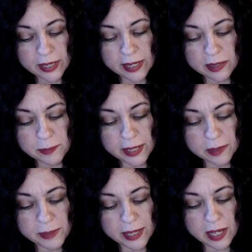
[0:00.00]
He'd
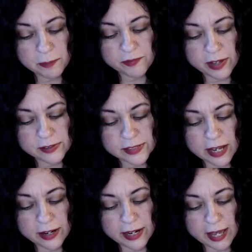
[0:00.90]
pick me up face
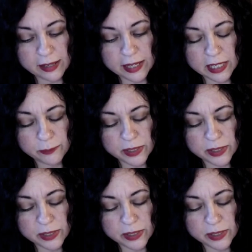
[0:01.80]
down and act like he,